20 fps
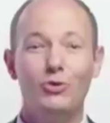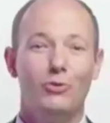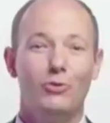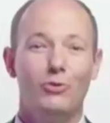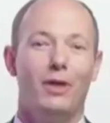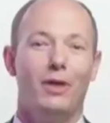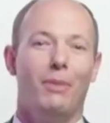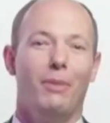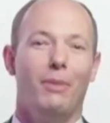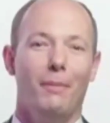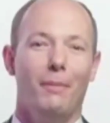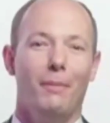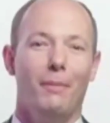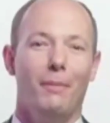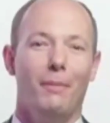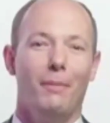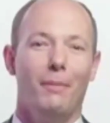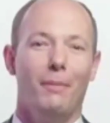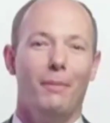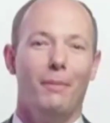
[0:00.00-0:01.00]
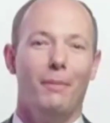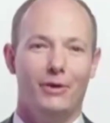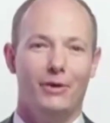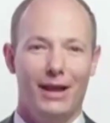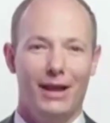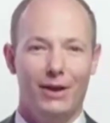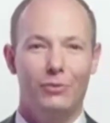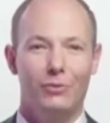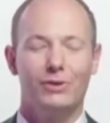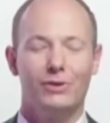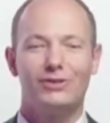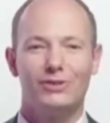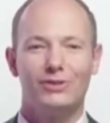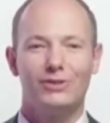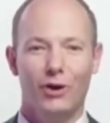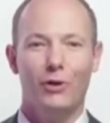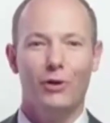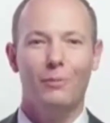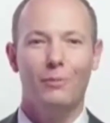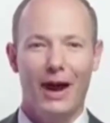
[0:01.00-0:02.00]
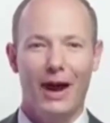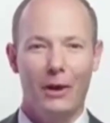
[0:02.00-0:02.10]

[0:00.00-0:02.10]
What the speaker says: Who knew that pomegranate was so